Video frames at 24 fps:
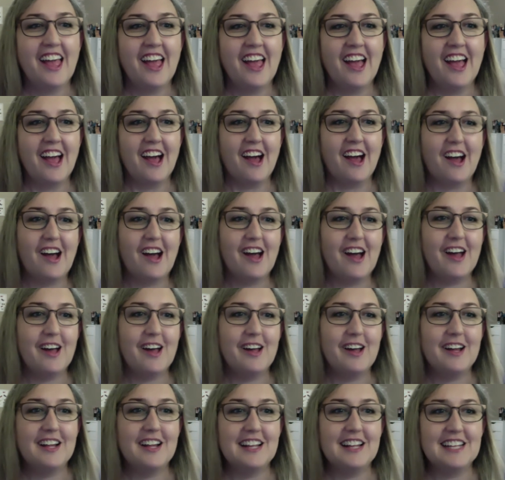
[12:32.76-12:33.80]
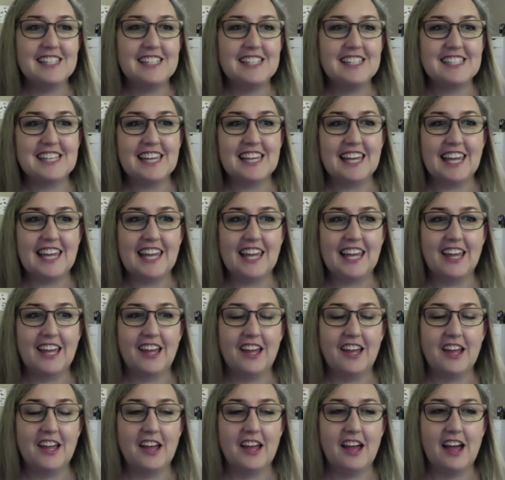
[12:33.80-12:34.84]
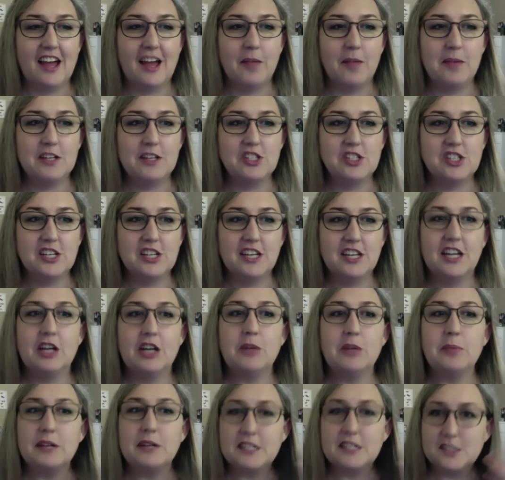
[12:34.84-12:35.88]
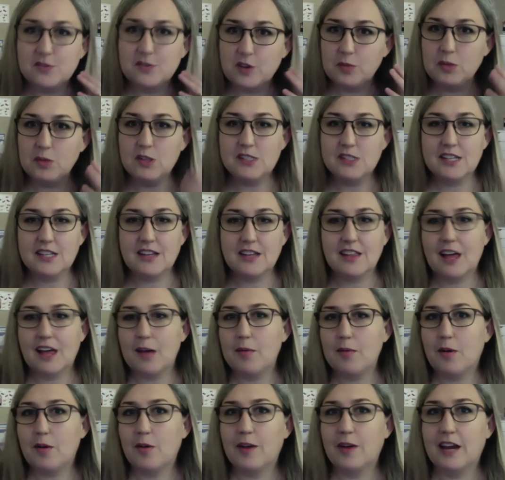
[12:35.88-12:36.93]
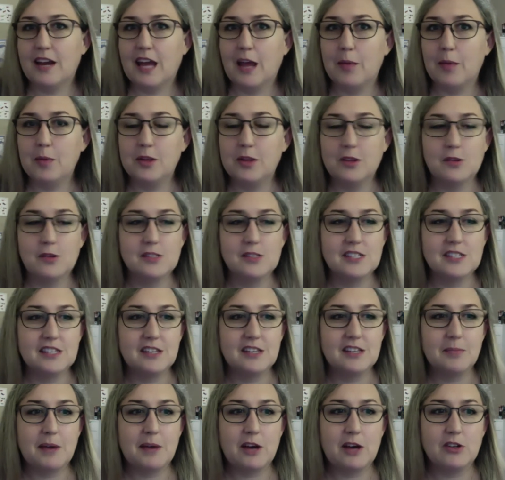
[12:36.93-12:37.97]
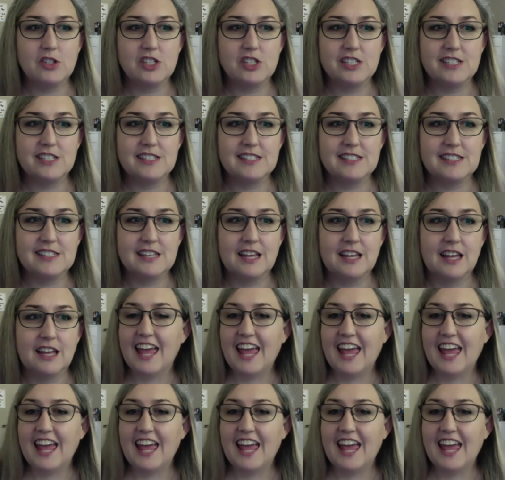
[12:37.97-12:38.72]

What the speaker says: Let's see. I mentioned earbuds for Music Lab already. I put those in the pouches.